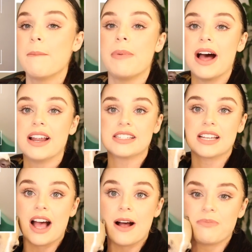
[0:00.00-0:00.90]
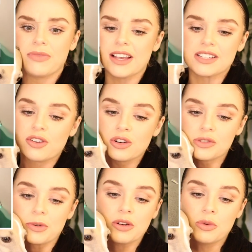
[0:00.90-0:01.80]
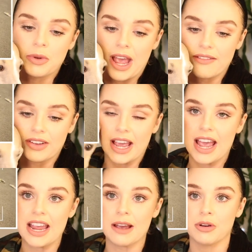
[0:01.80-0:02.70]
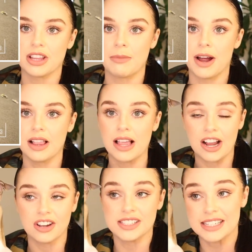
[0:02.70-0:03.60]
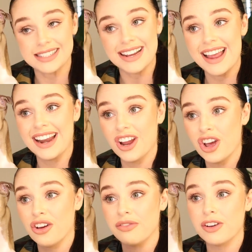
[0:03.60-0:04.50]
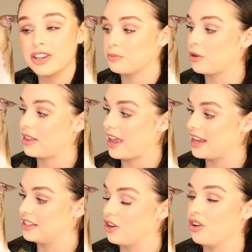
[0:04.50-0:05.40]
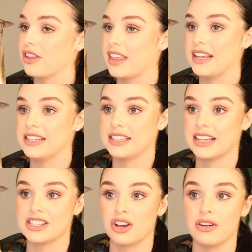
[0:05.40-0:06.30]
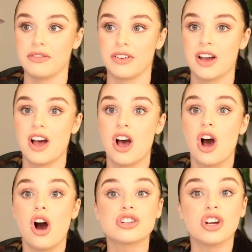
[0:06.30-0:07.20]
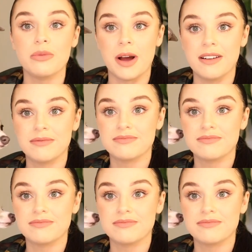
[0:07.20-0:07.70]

But yes, of course, Sprinkle will be having a birthday party like her sister, and her first birthday is on the 6th of October.